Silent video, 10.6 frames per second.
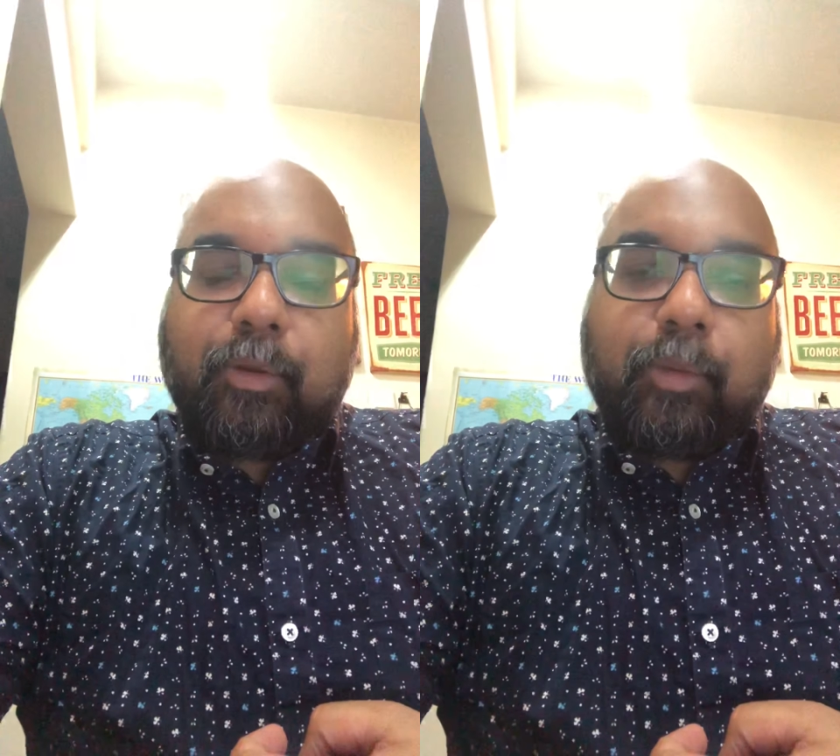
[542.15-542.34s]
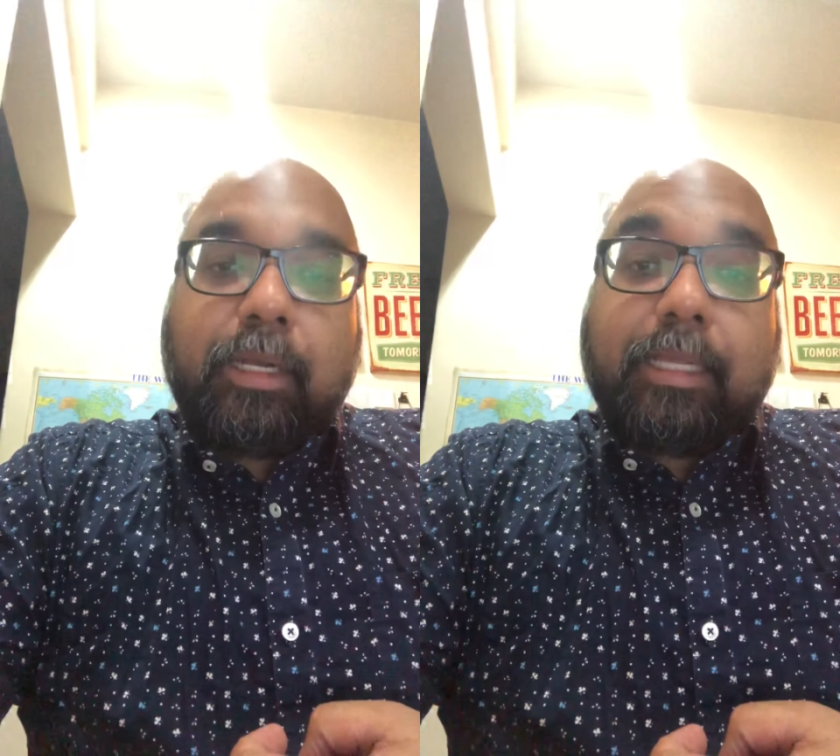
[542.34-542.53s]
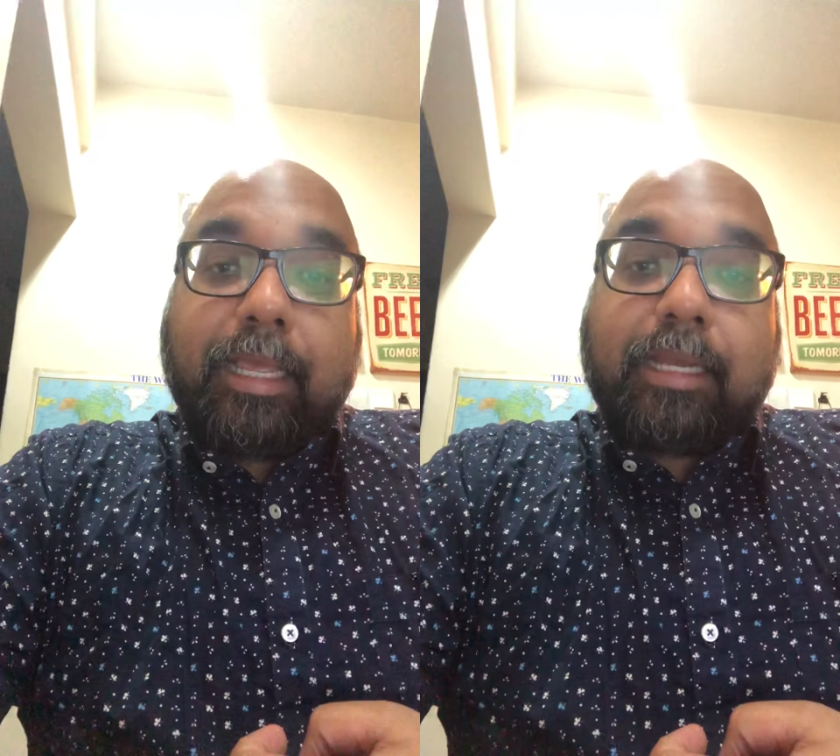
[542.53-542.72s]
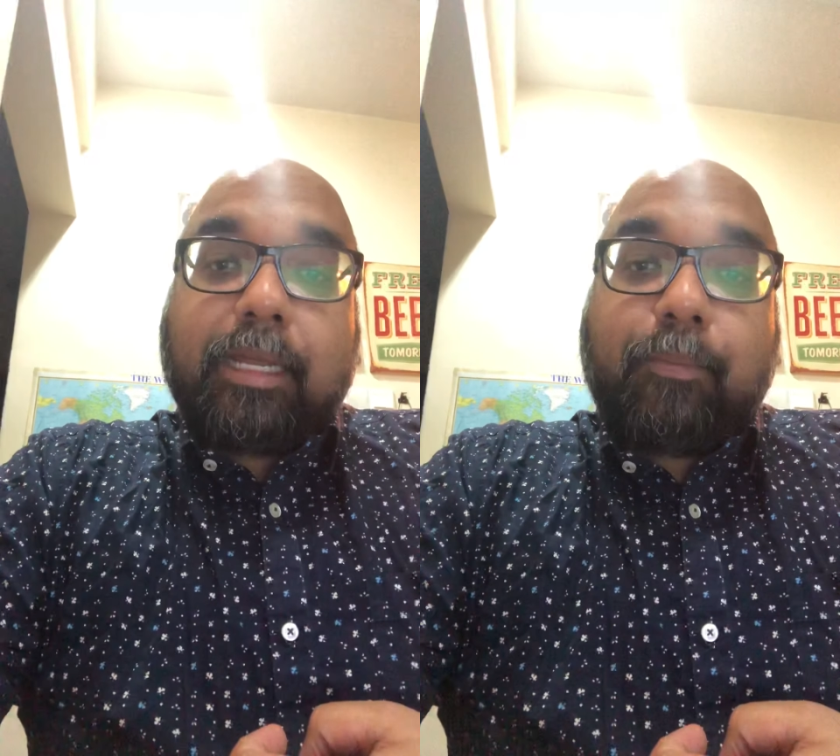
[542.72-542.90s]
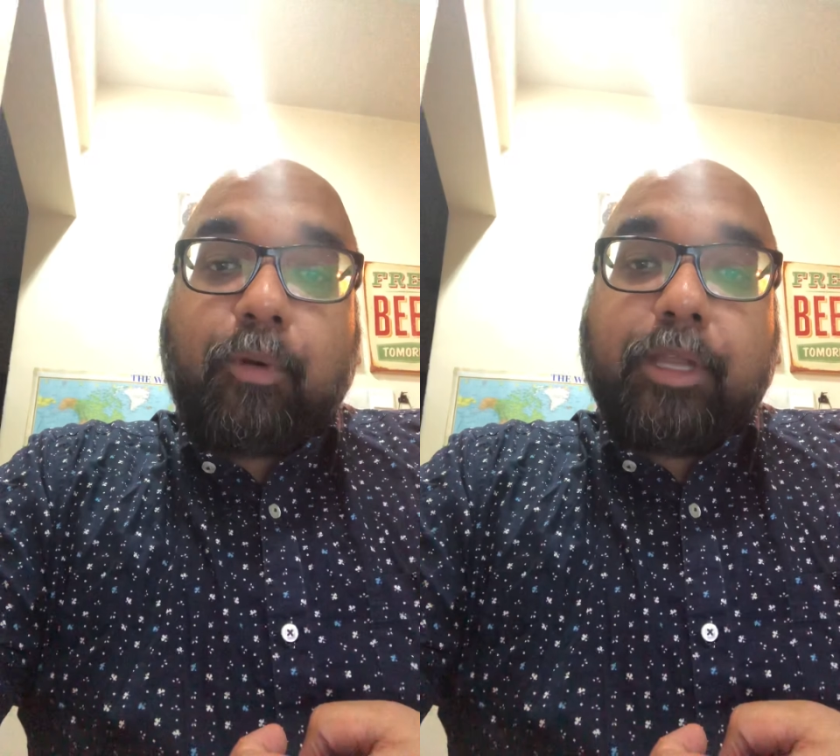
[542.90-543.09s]
will get
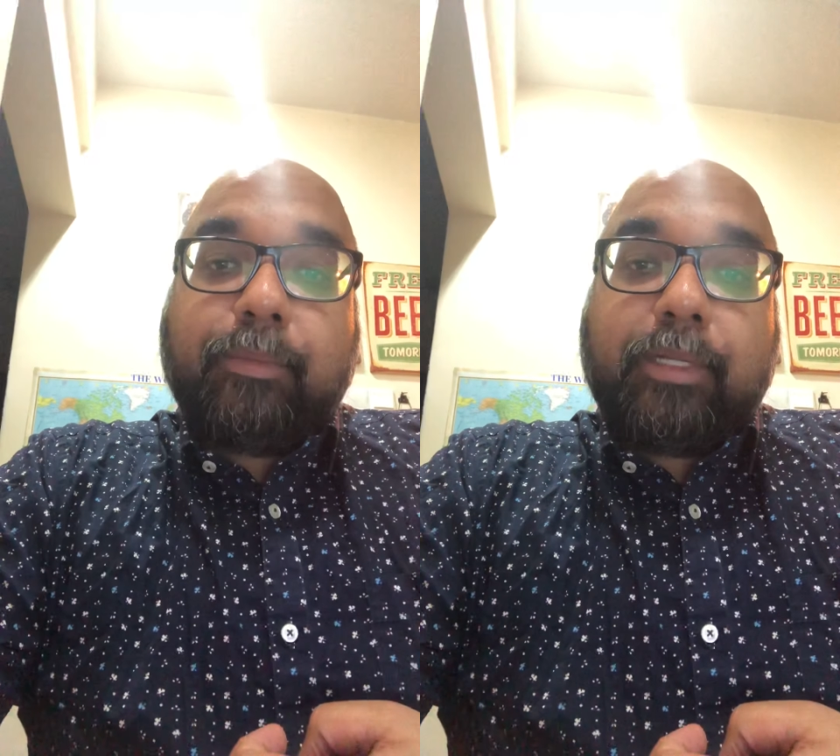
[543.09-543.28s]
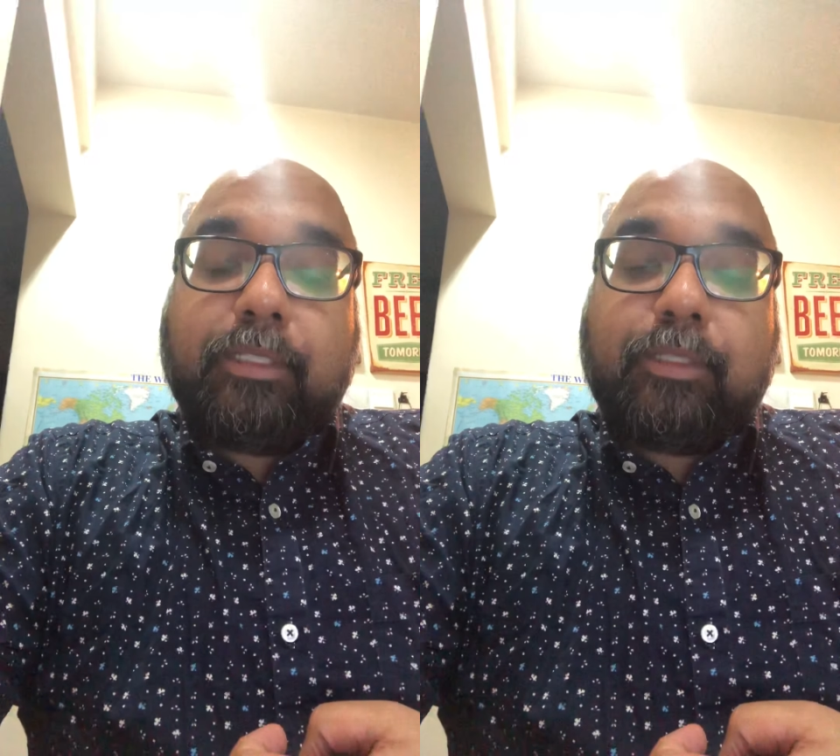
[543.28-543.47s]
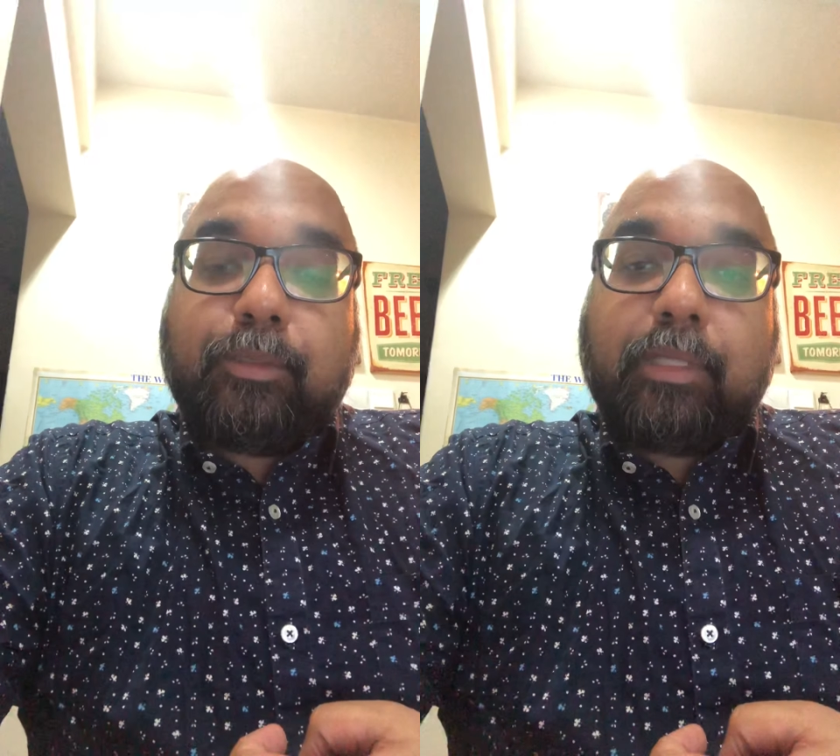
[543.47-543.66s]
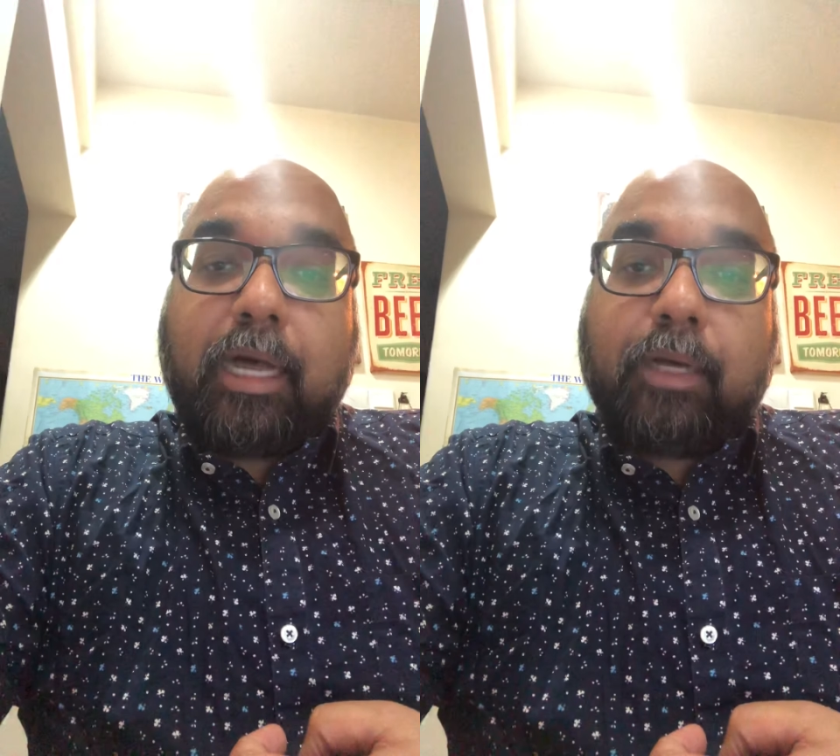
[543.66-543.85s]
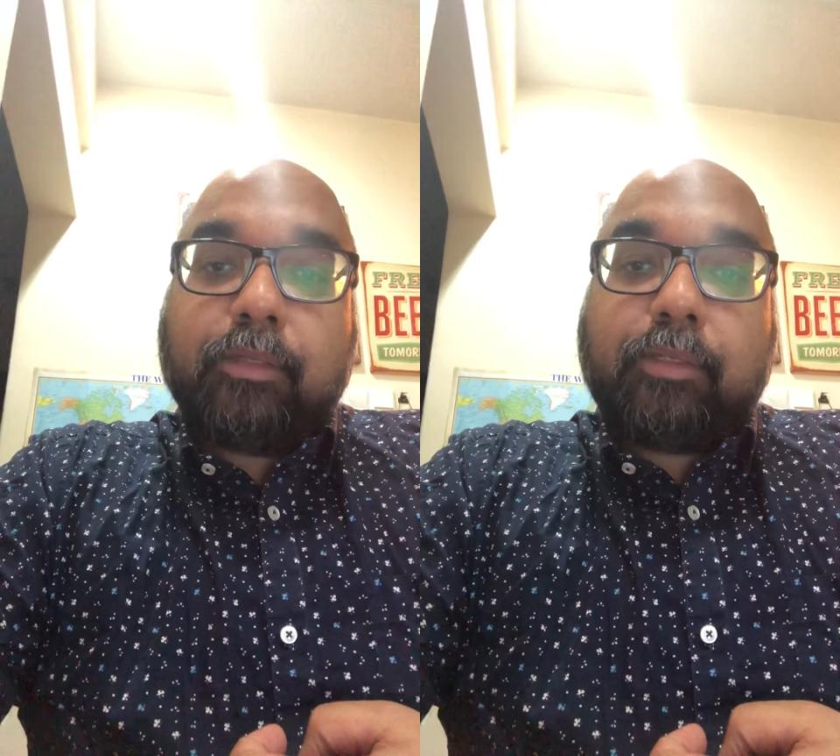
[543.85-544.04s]
appointments to
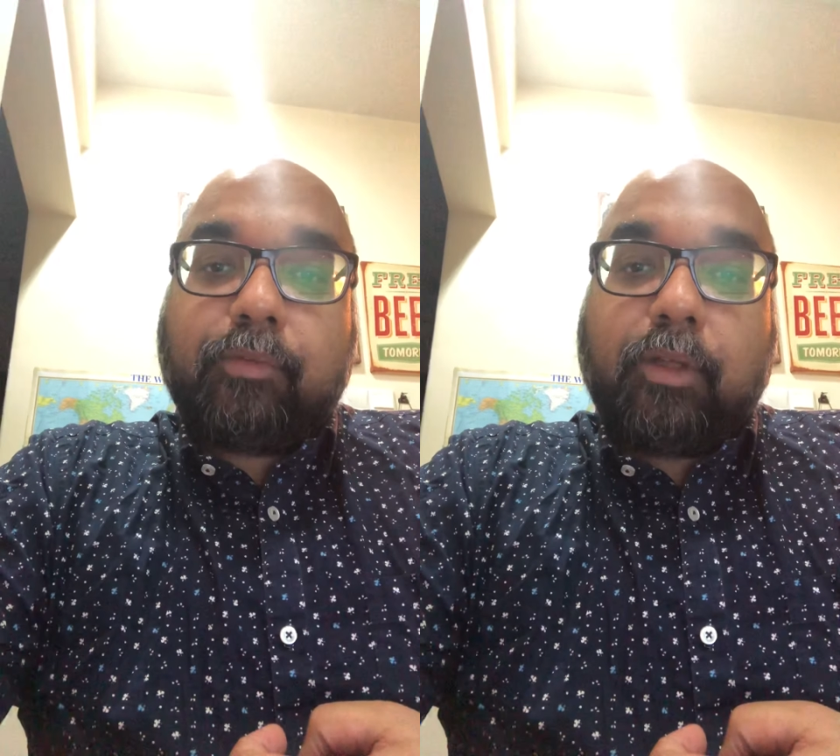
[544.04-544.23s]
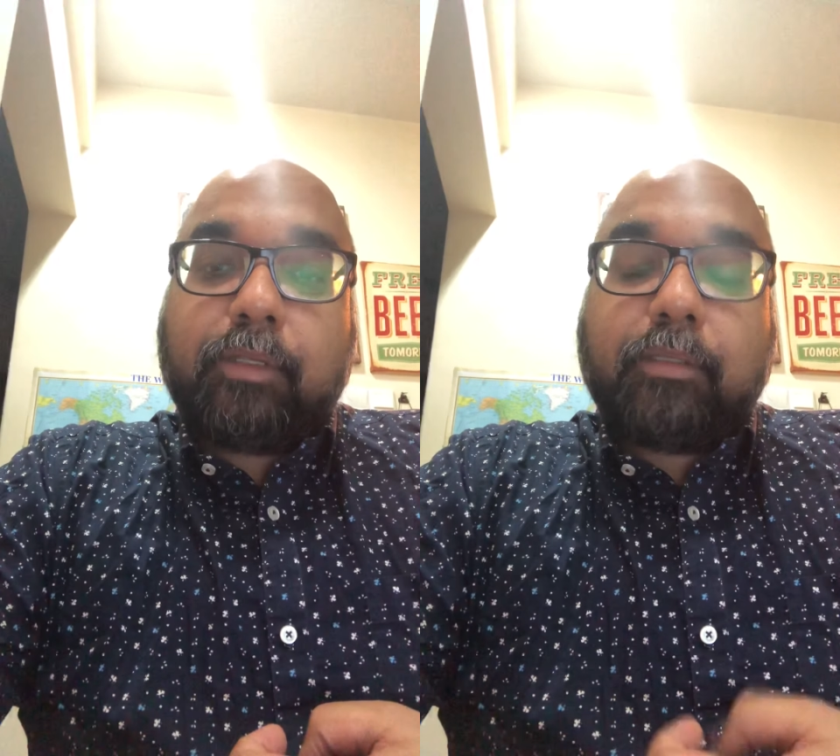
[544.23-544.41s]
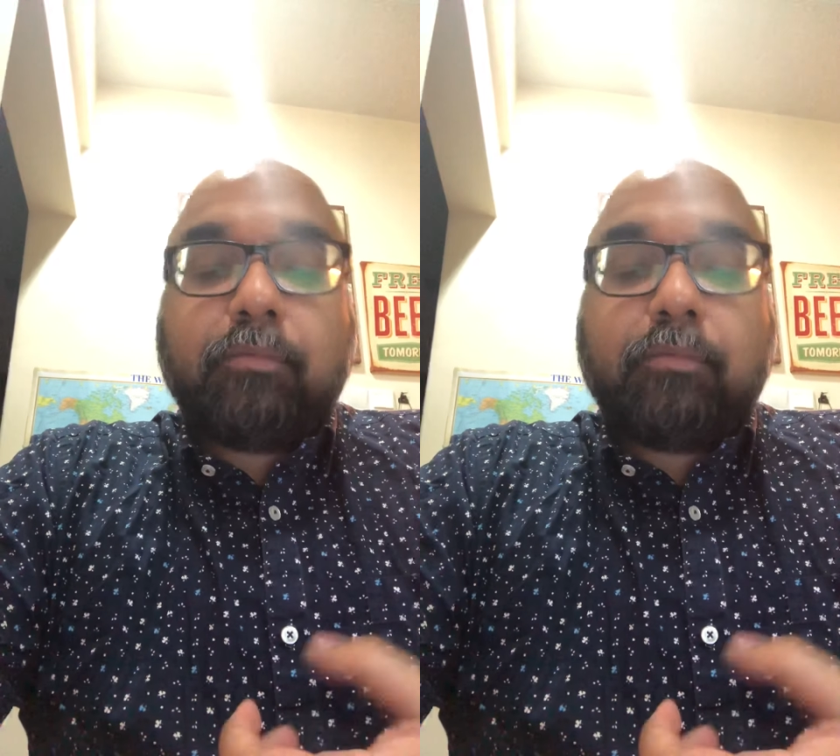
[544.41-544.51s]
the House of Lords.